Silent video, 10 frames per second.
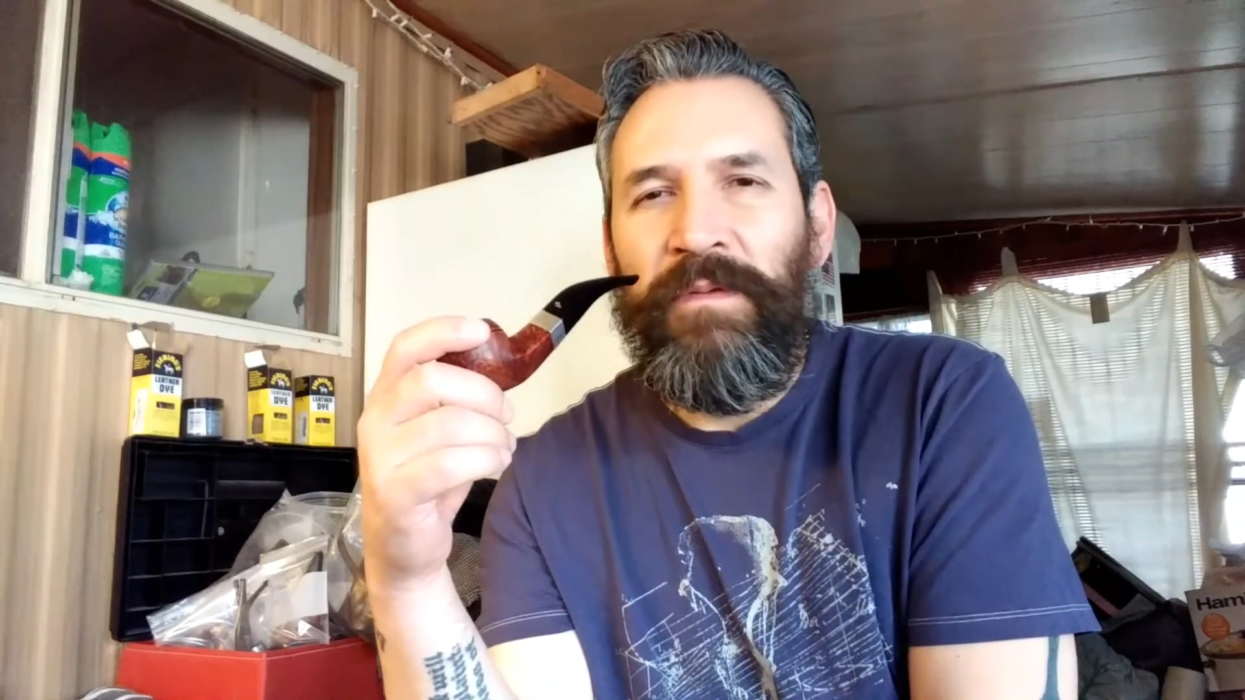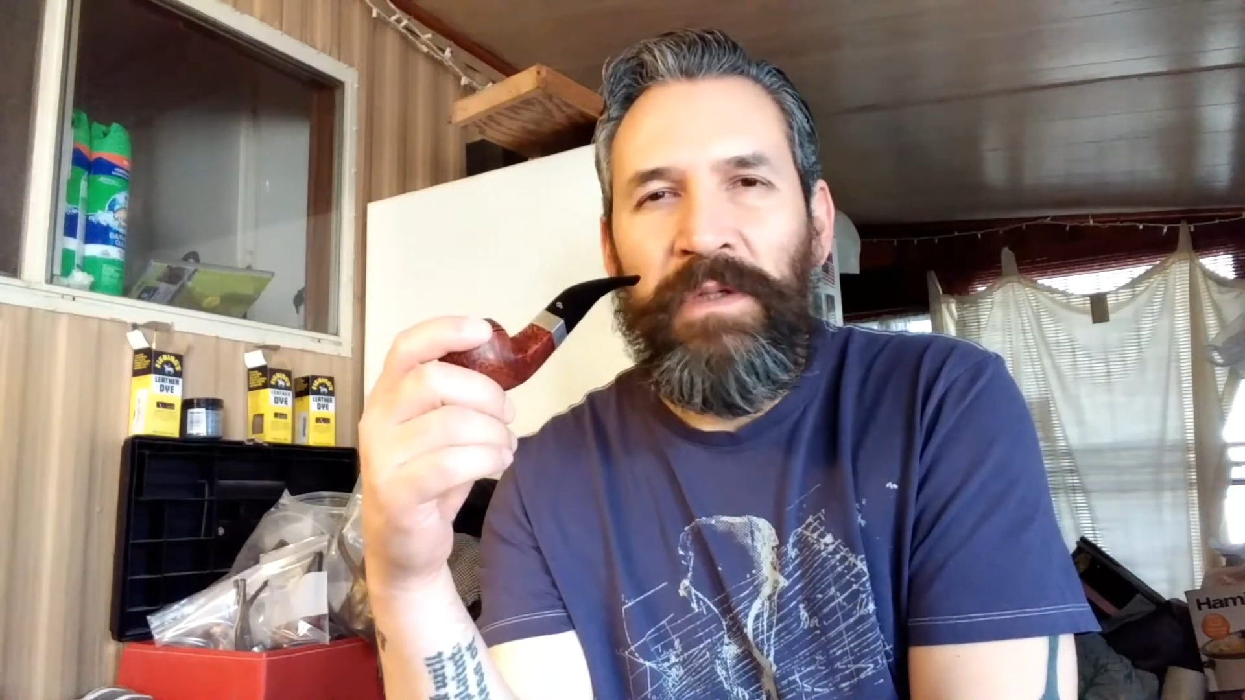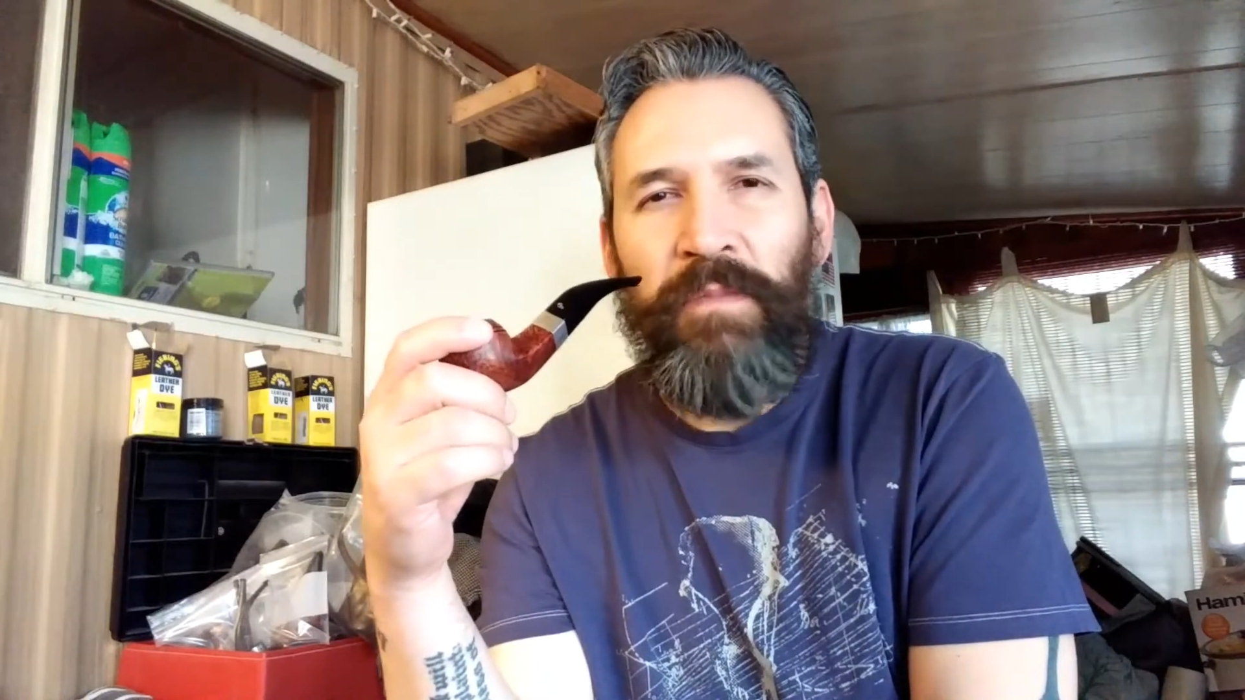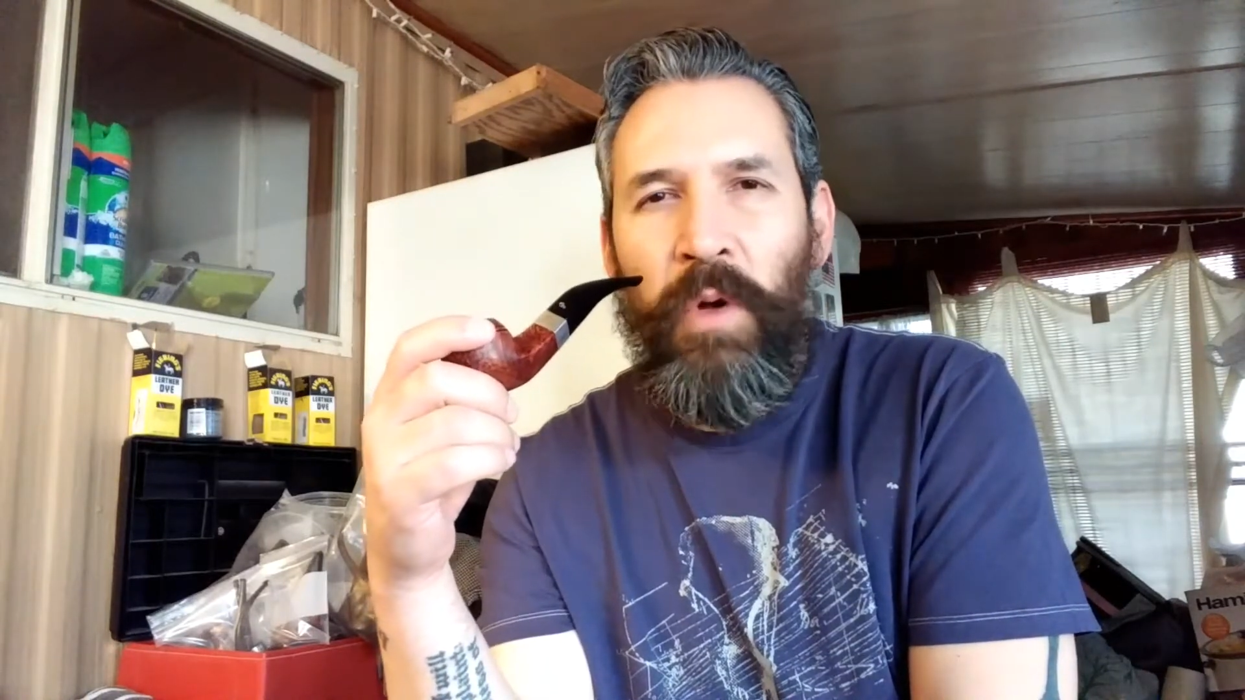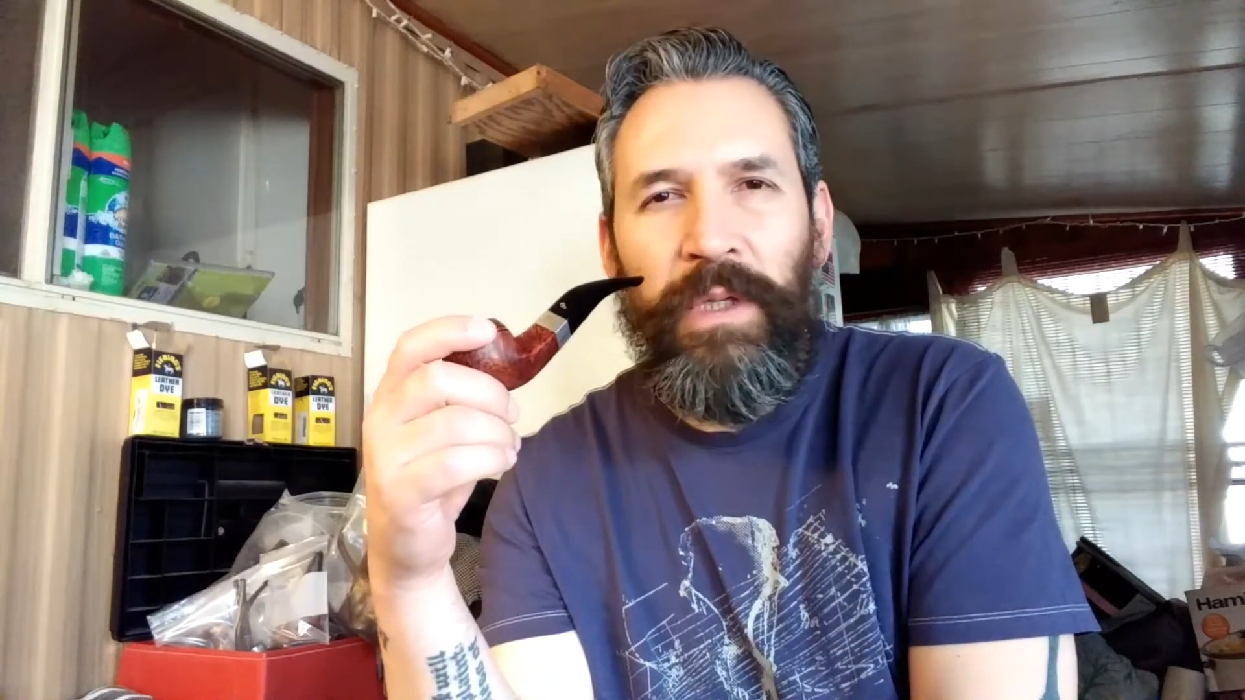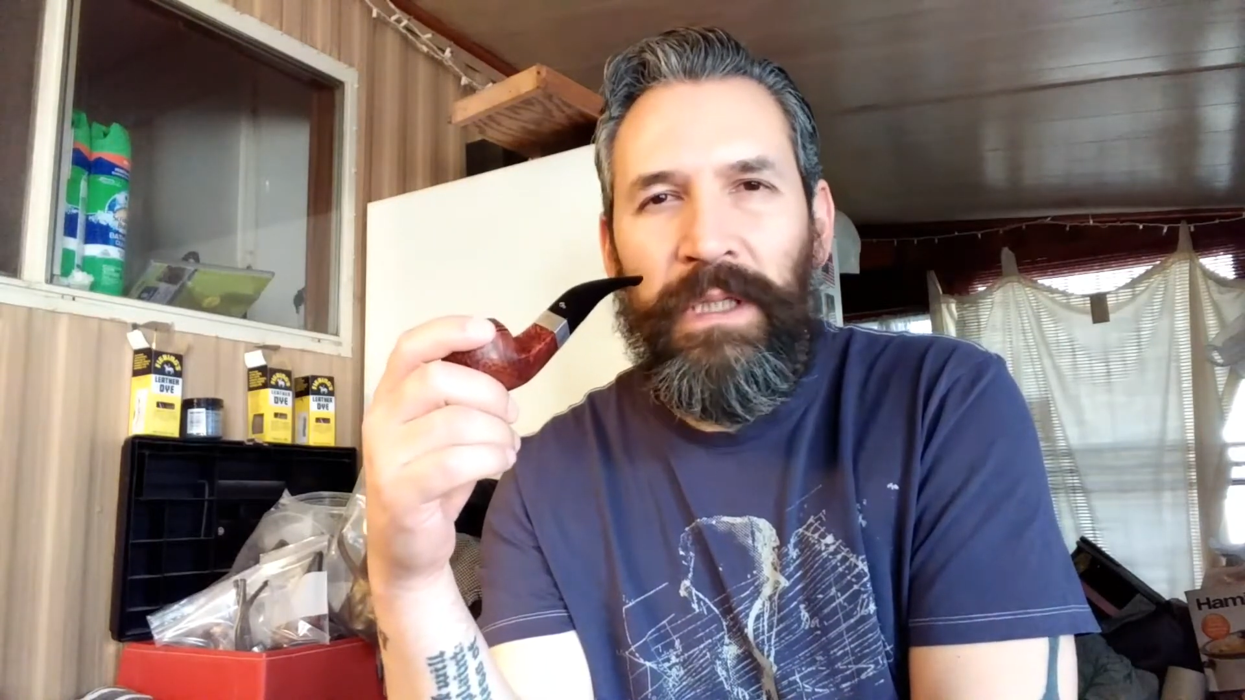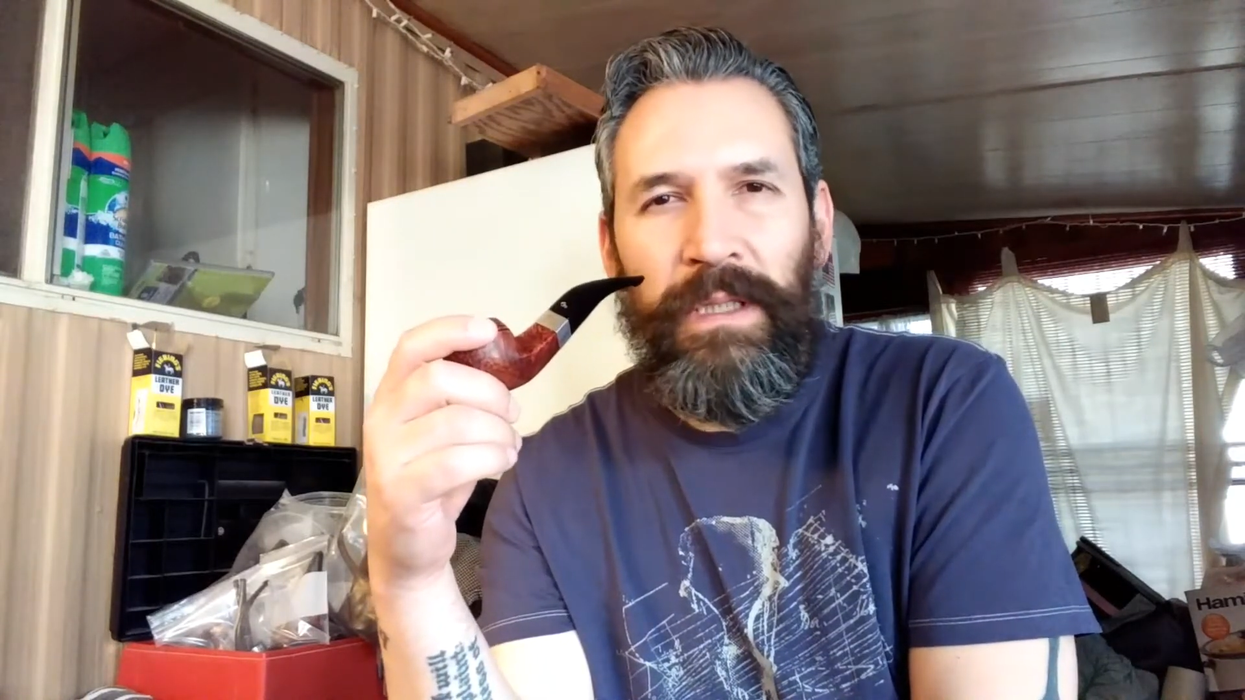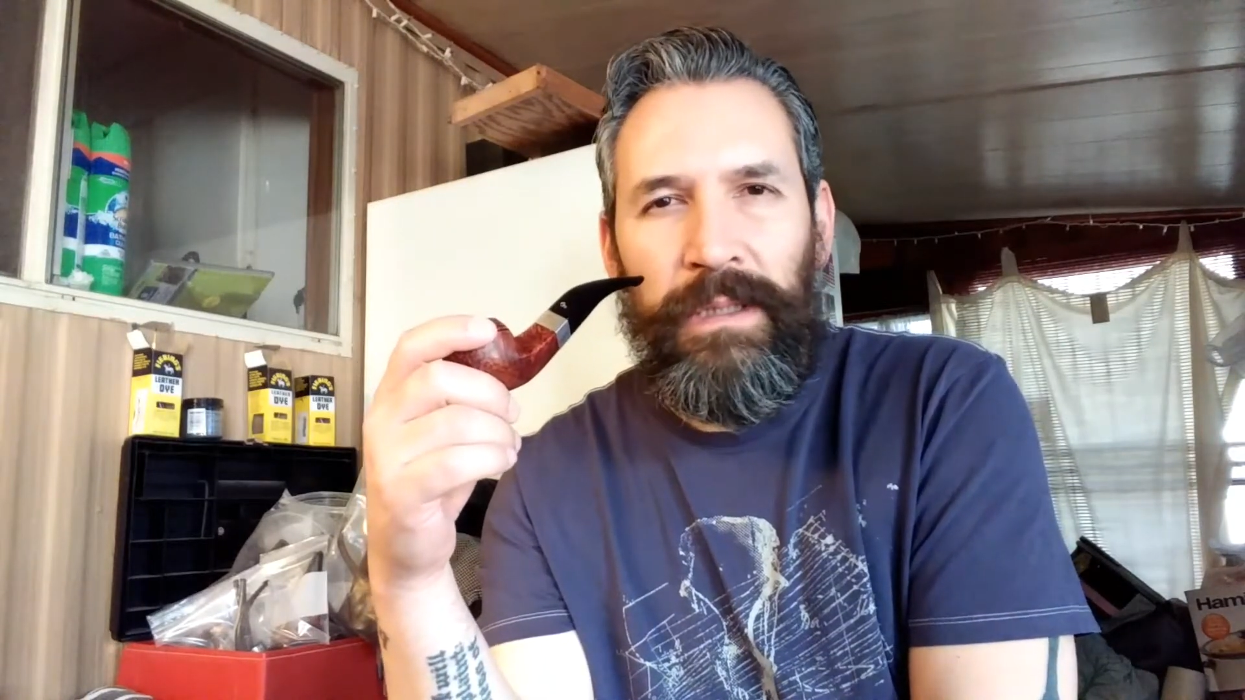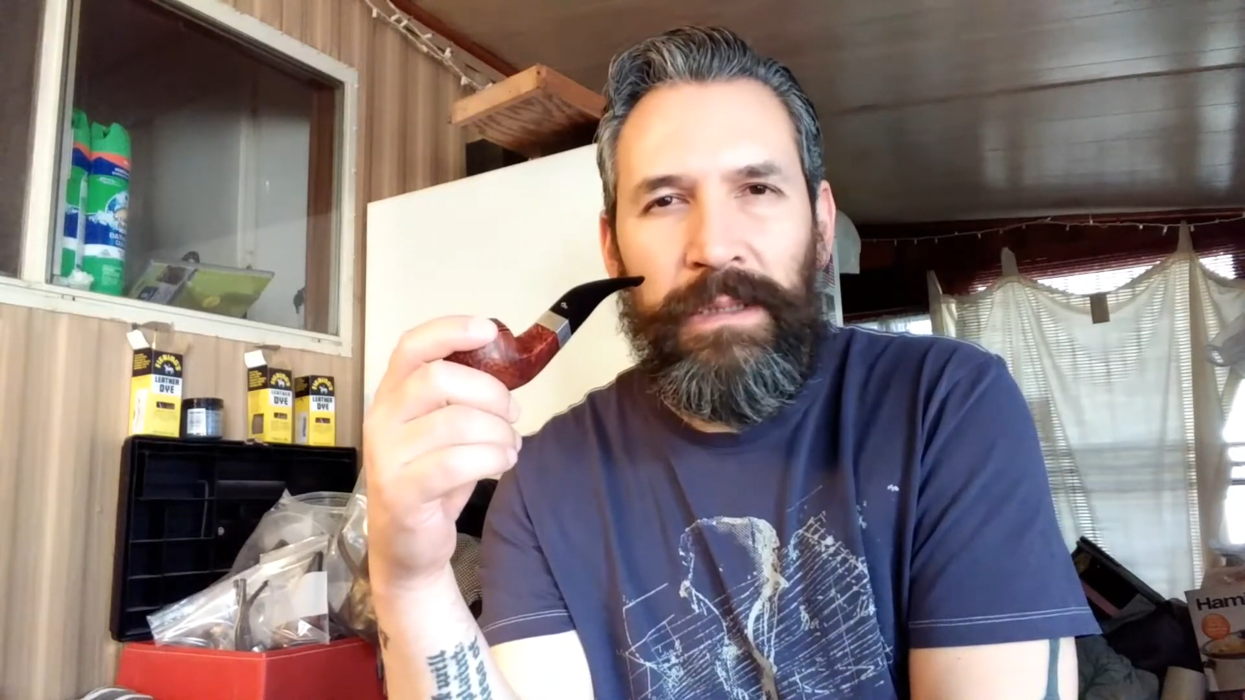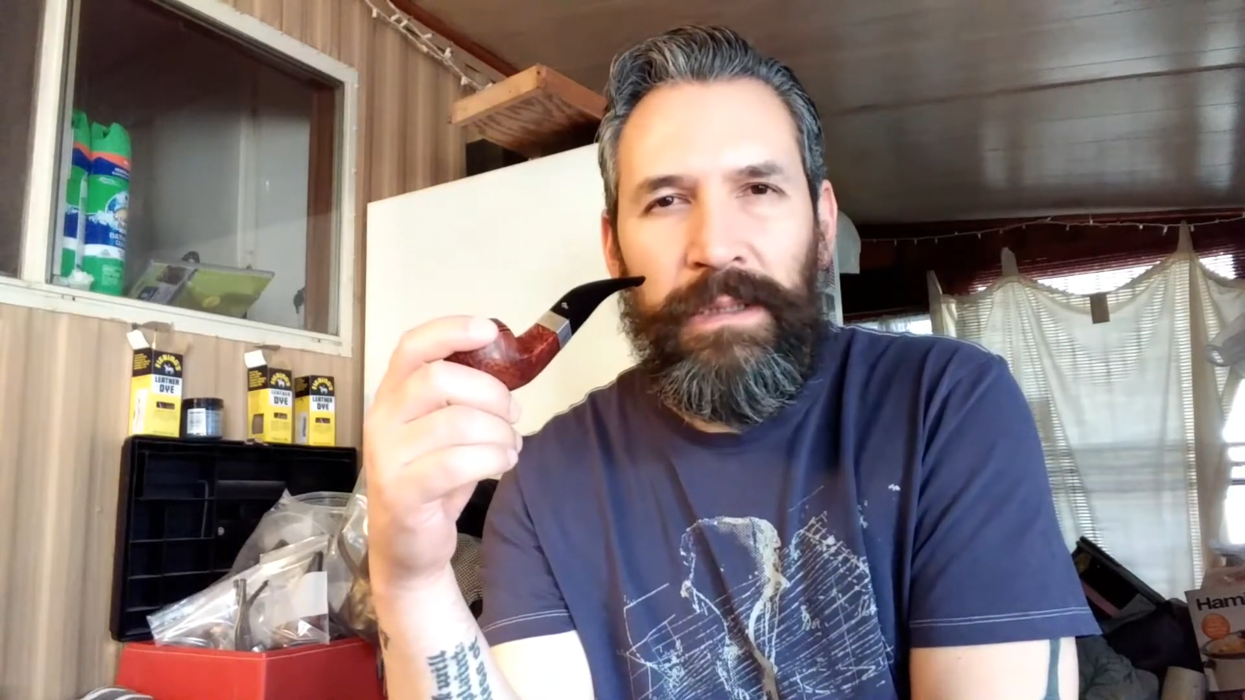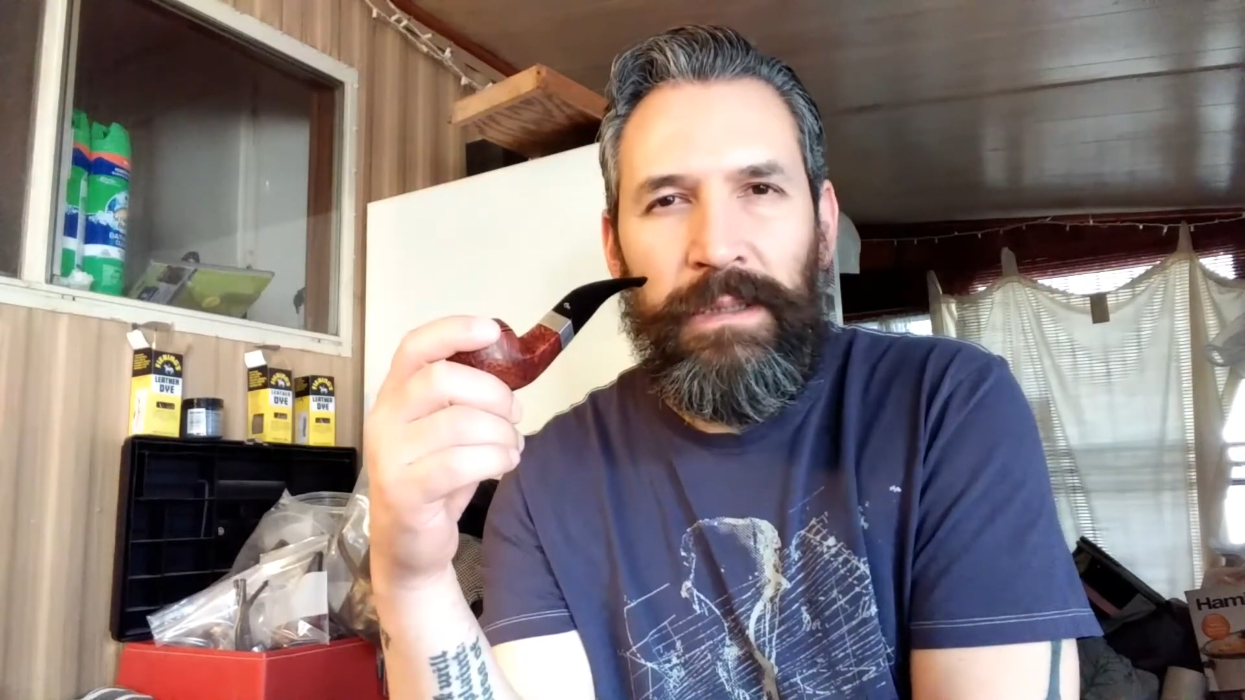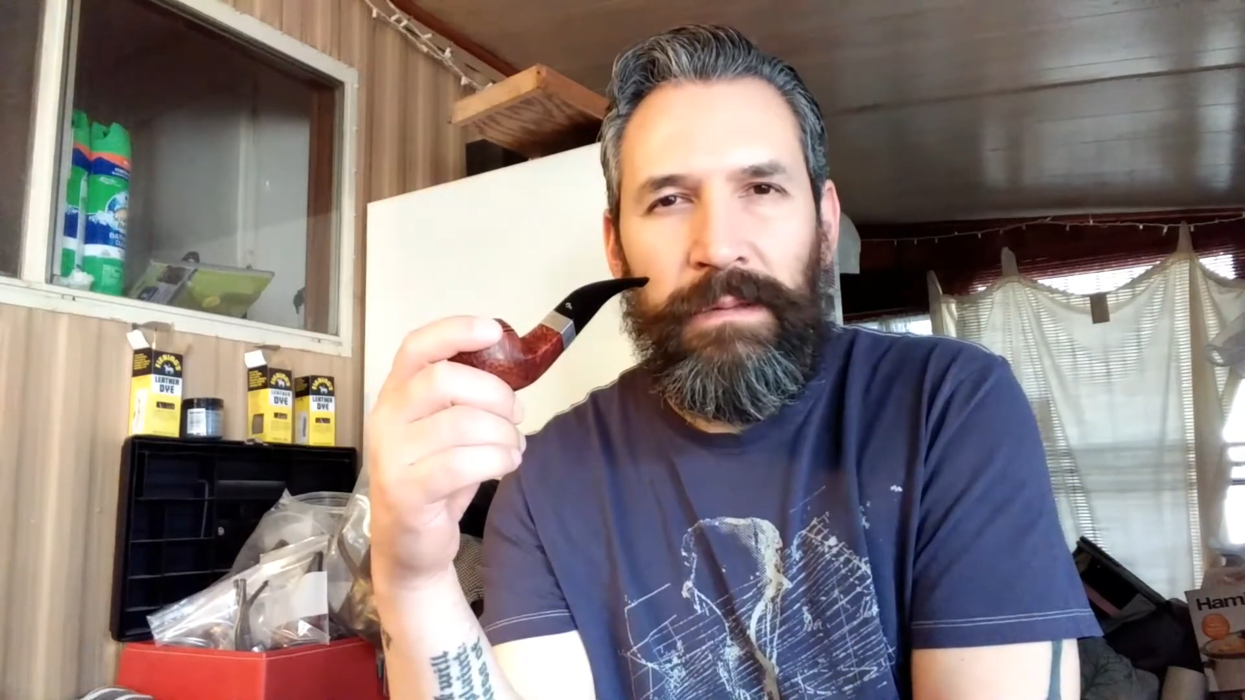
smoking this